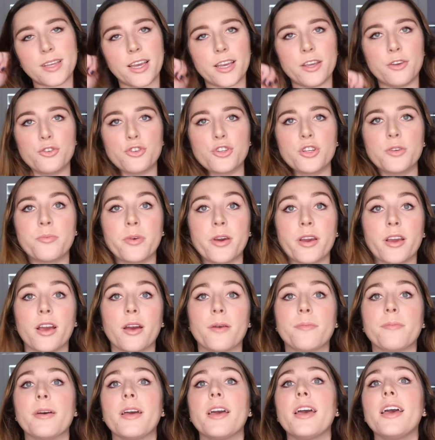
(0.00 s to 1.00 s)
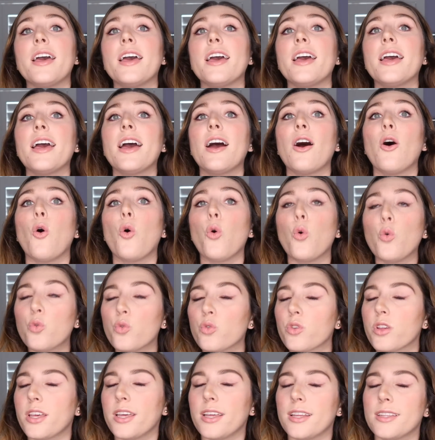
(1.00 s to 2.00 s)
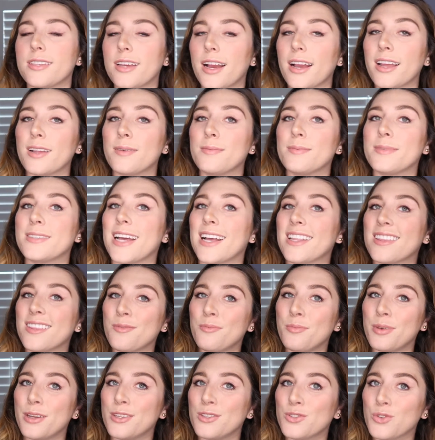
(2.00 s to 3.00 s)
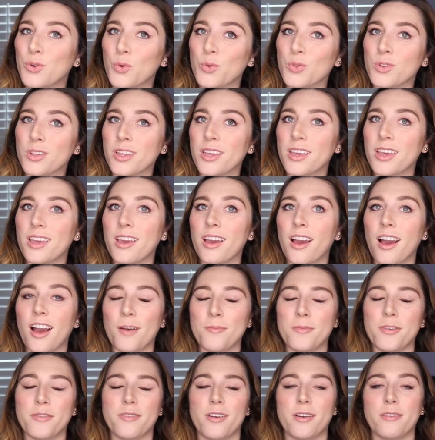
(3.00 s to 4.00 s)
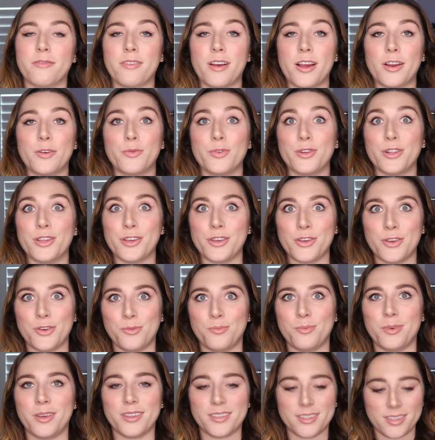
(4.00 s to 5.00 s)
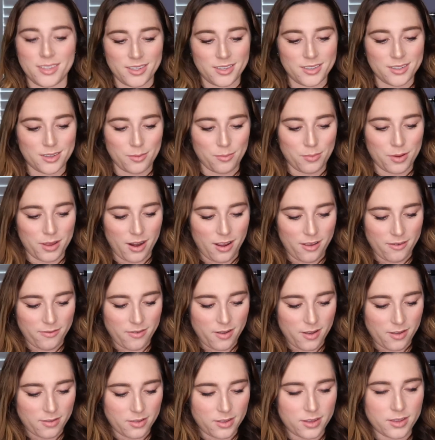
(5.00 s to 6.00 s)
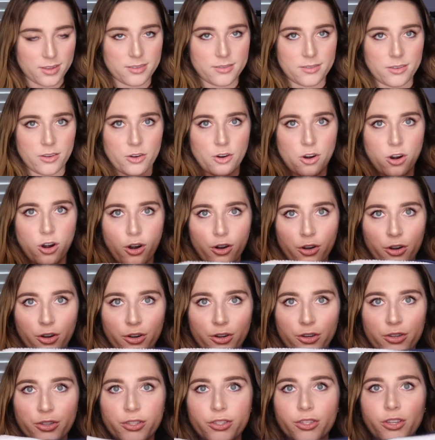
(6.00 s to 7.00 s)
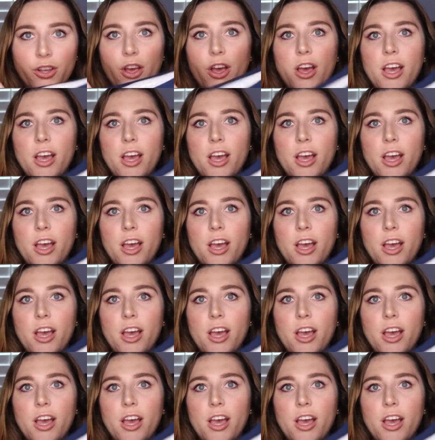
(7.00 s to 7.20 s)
I usually pick up kids items at the bins only if I find really cute pieces, but I found this Carter's